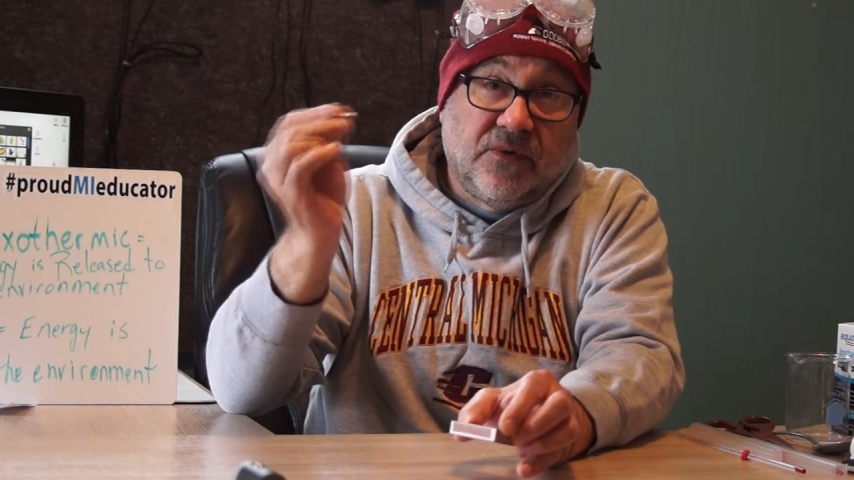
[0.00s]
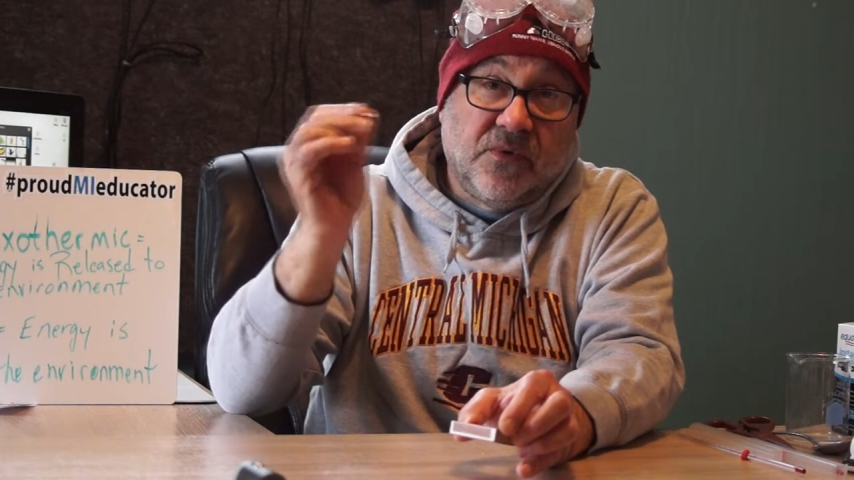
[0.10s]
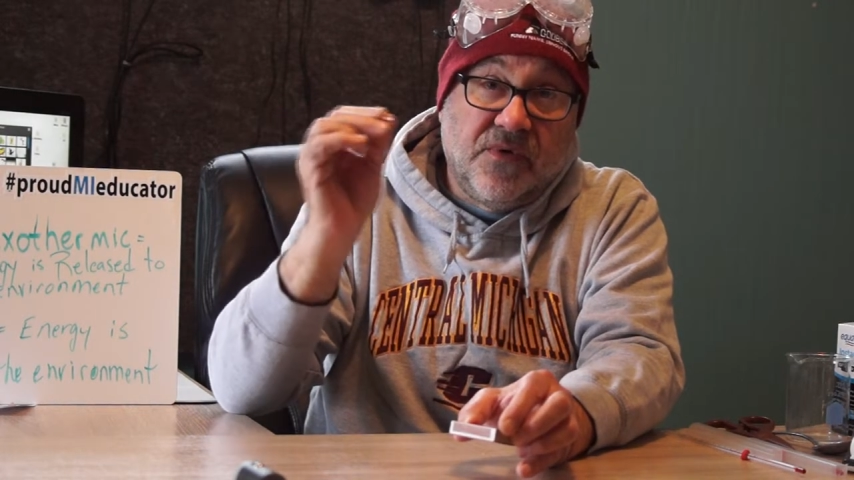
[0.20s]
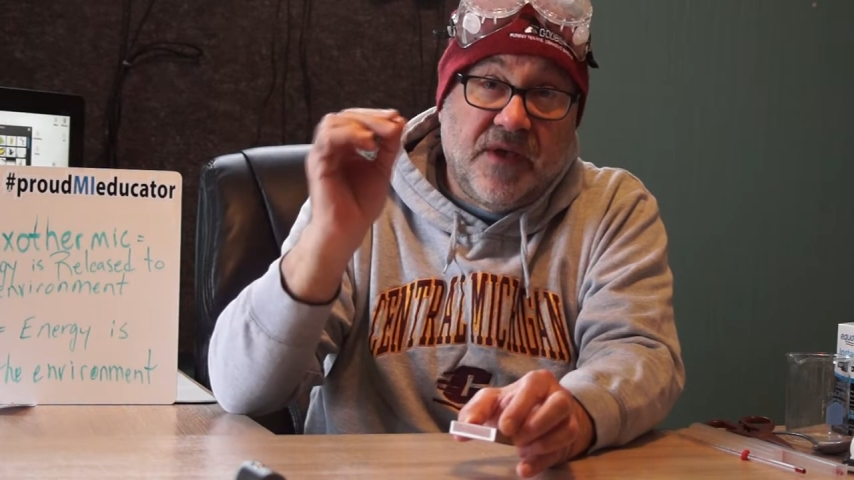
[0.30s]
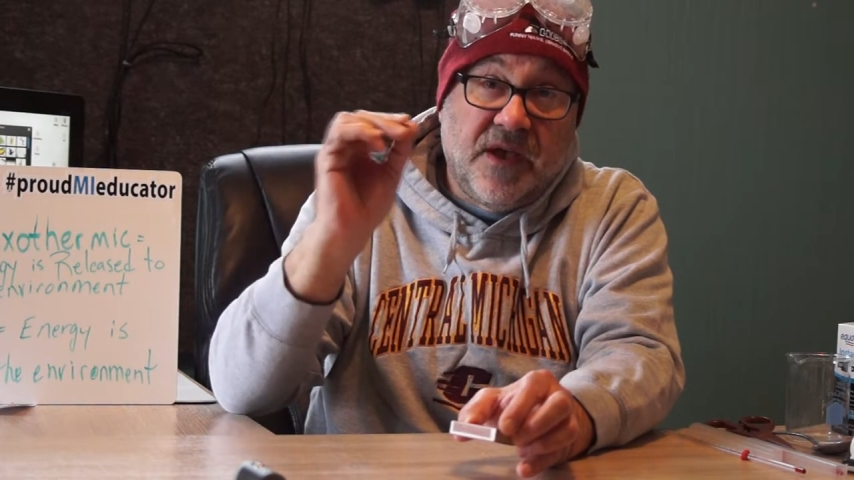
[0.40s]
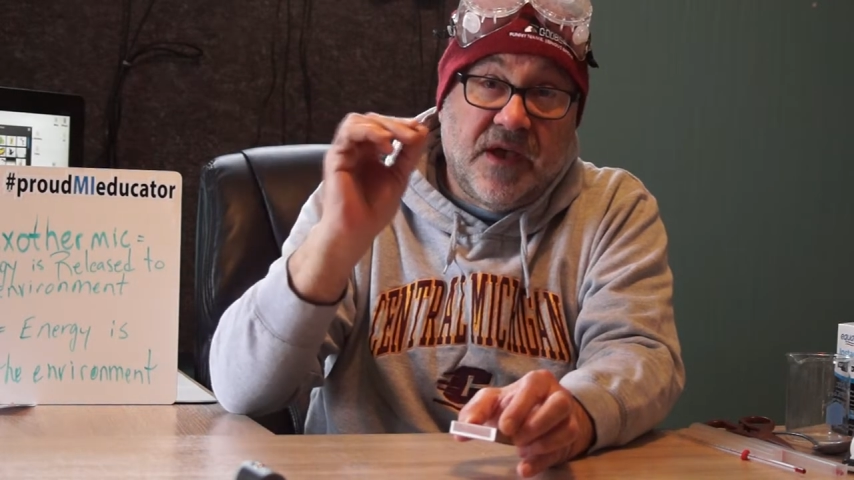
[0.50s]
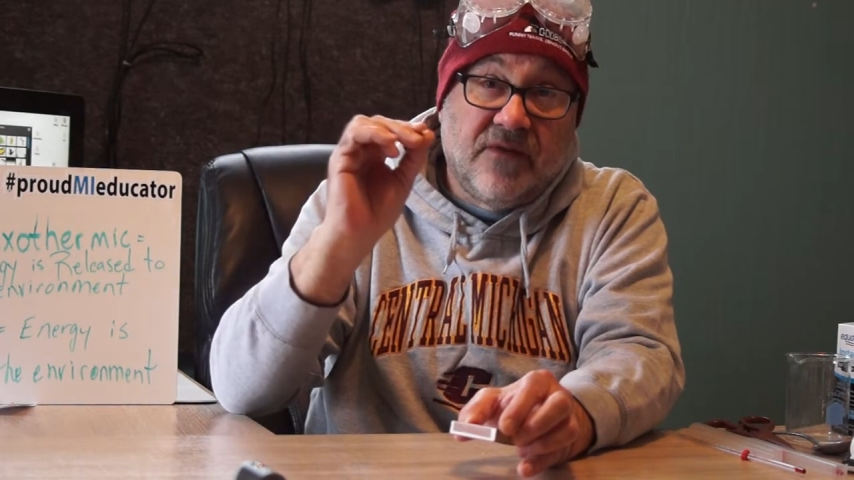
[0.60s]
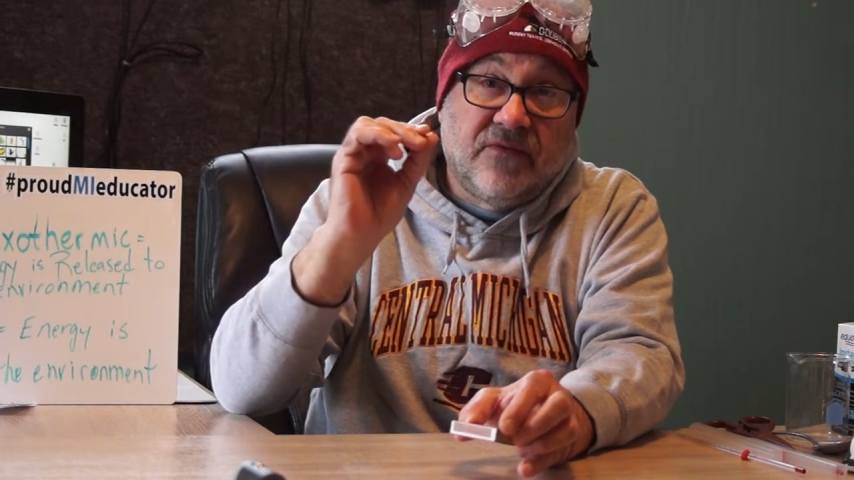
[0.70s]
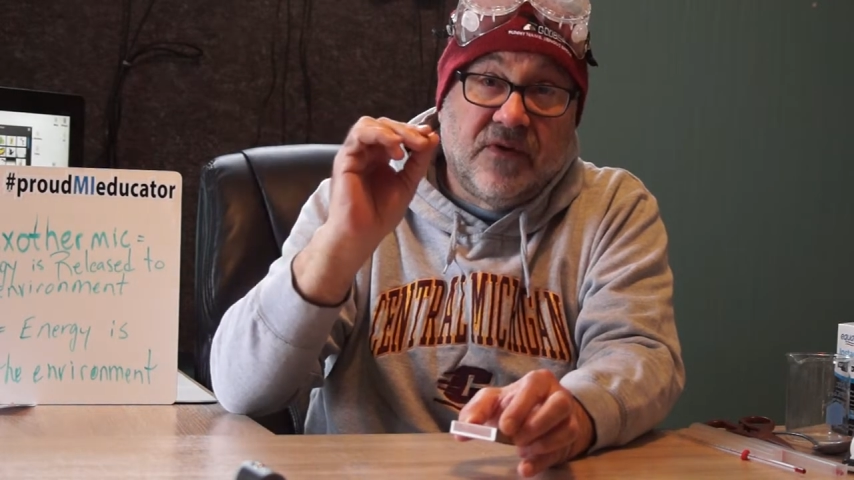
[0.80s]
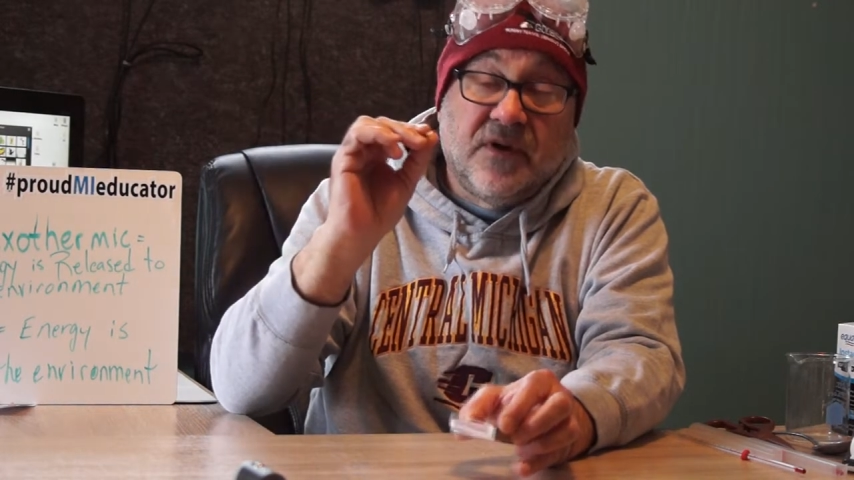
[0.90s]
when they
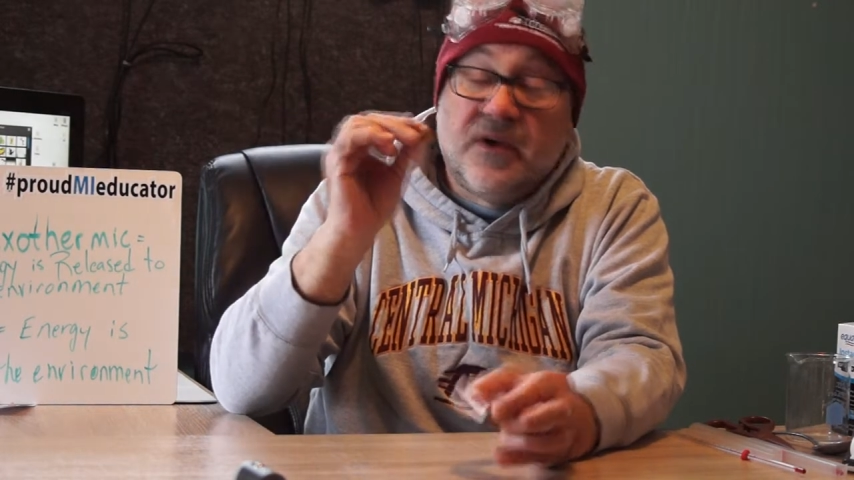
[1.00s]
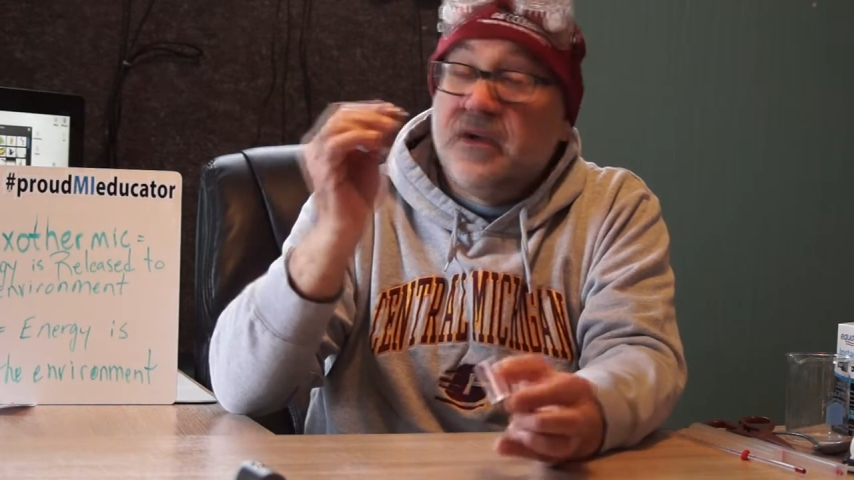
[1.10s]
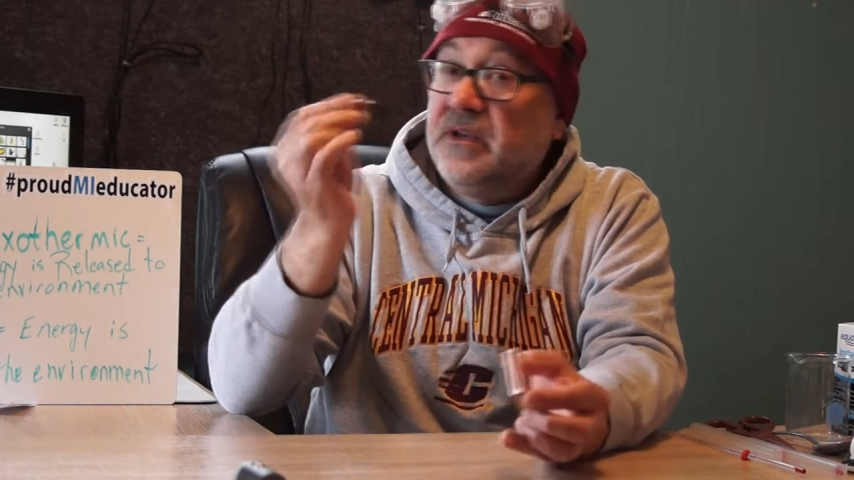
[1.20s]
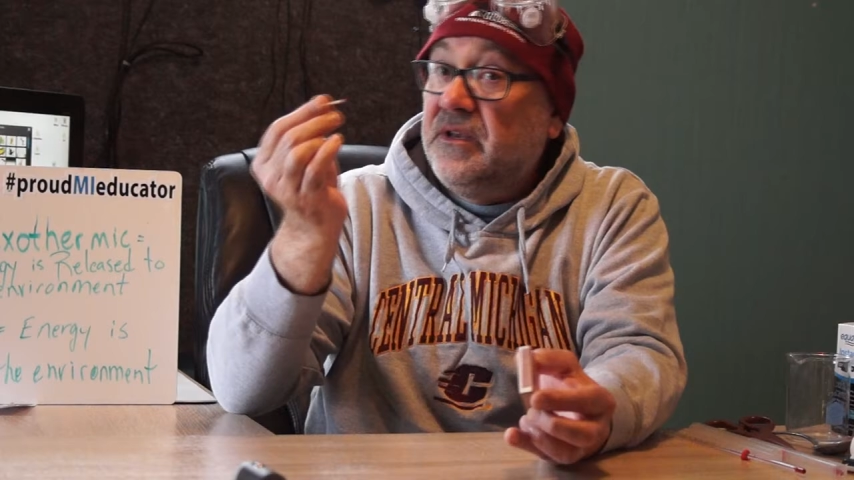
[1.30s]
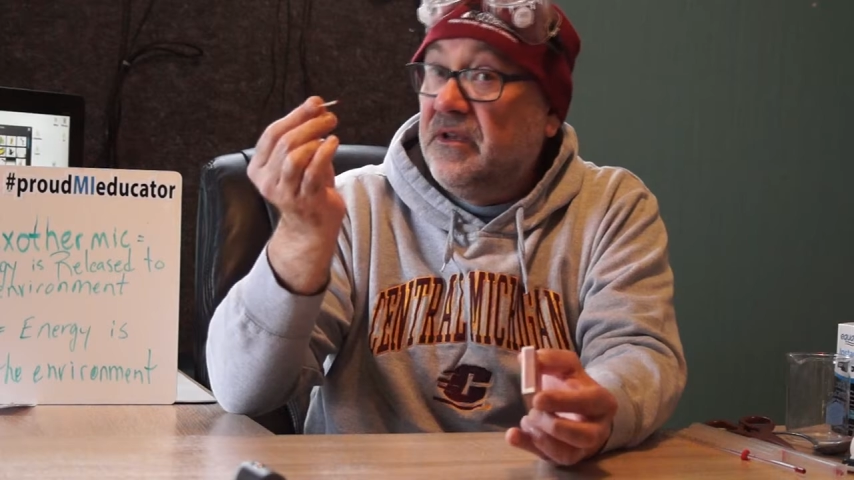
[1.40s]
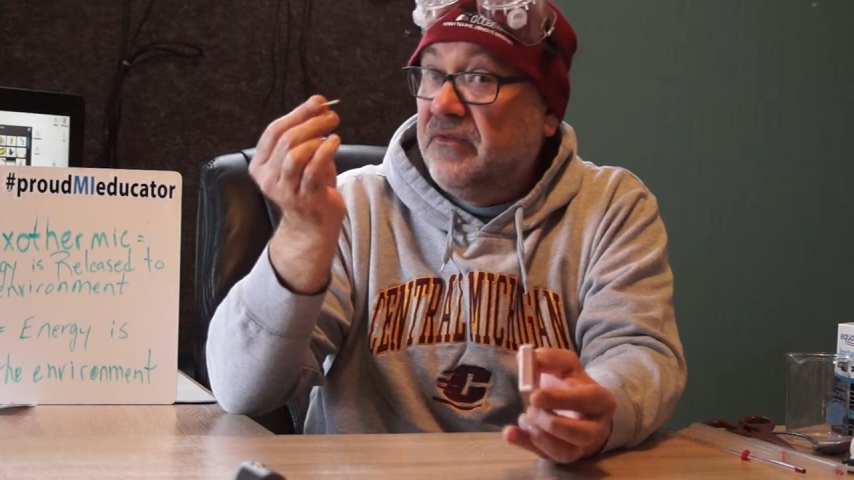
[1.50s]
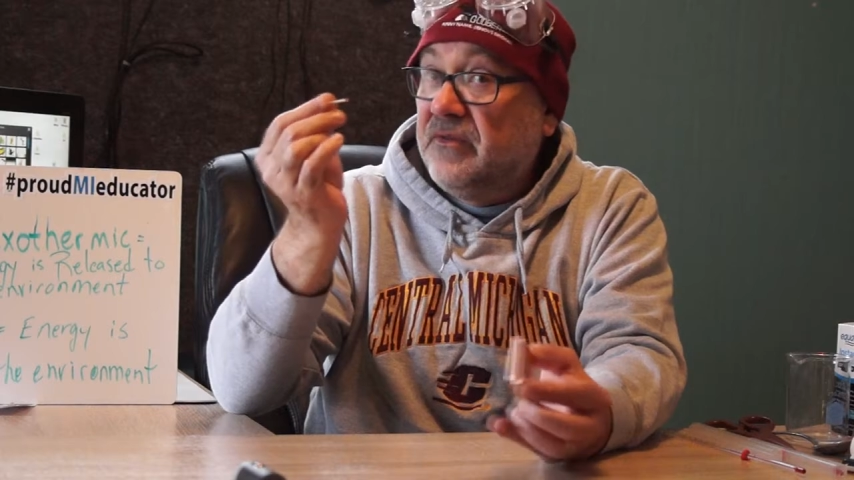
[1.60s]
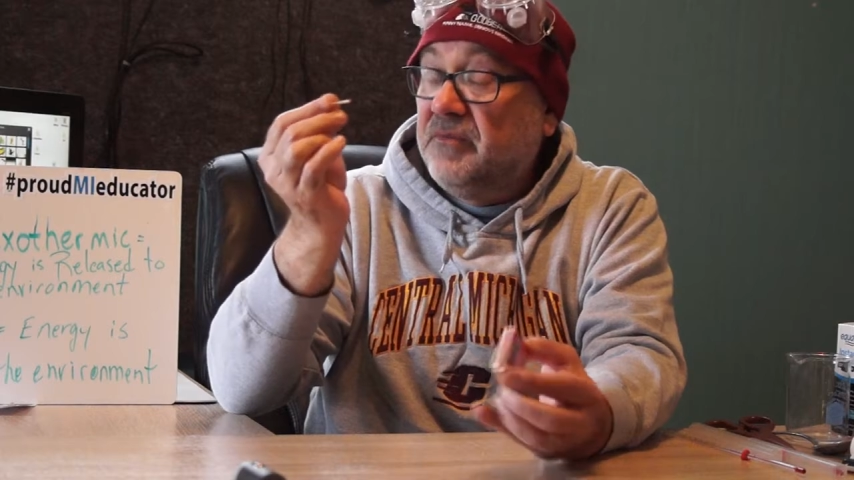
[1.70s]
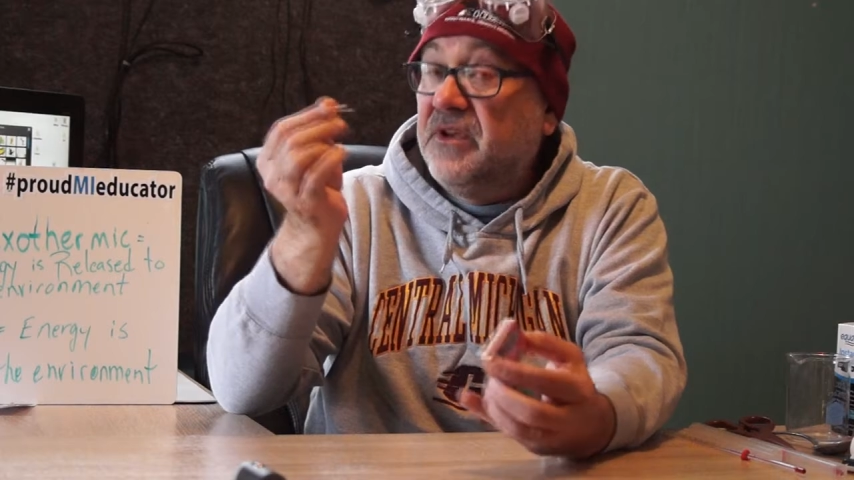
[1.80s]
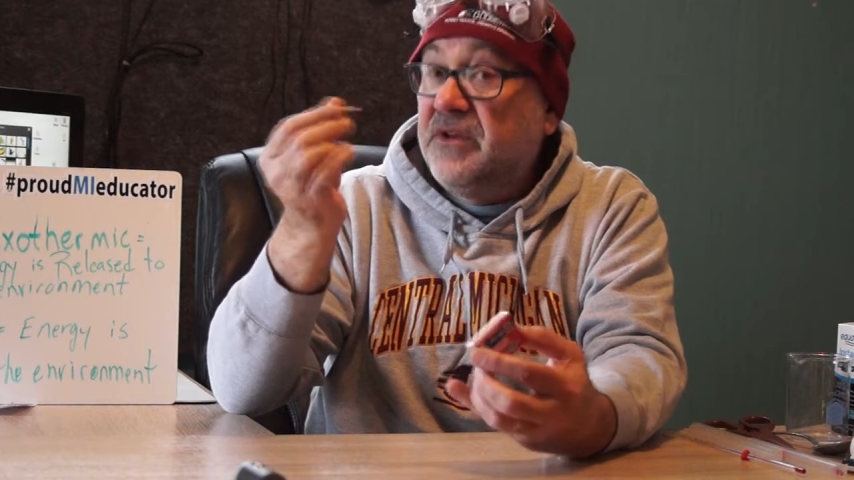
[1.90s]
have
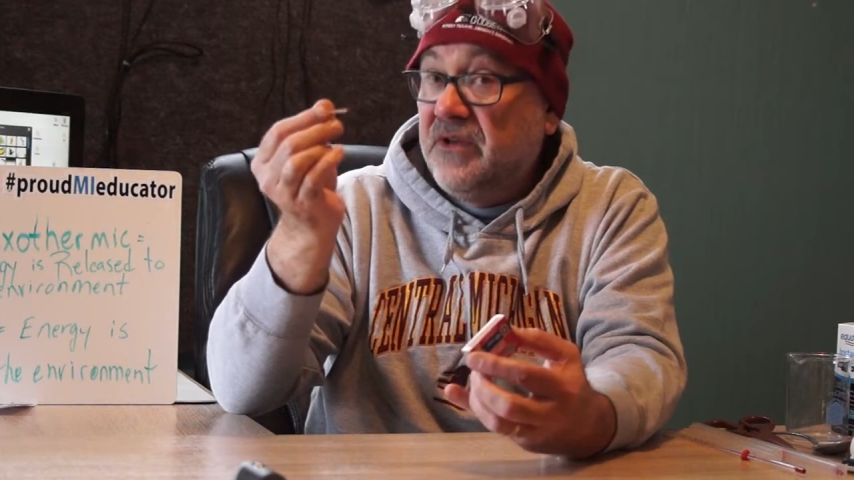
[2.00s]
been